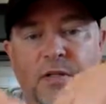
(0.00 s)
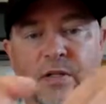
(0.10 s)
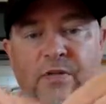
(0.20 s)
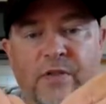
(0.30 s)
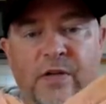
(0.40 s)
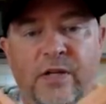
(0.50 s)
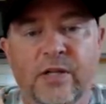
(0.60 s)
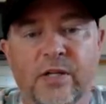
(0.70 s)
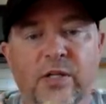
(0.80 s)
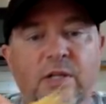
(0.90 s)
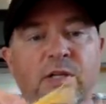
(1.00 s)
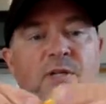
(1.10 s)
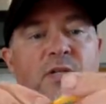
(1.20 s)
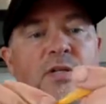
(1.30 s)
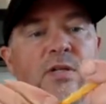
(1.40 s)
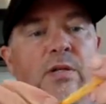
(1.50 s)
different conditions.